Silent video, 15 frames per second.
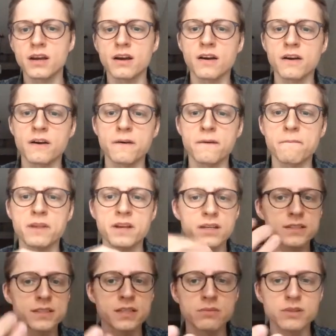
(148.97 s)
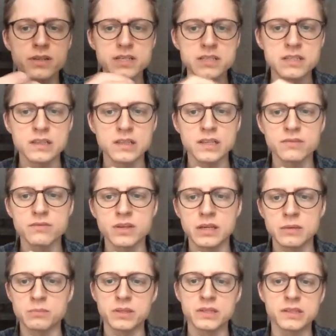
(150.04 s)
Relatively recently, we
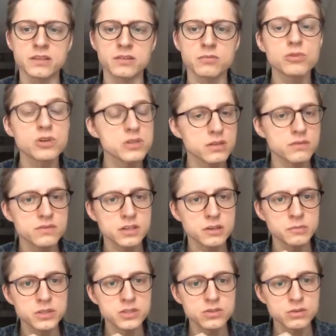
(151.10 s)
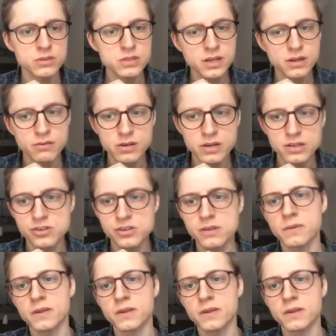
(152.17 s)
completed most of the open source coverage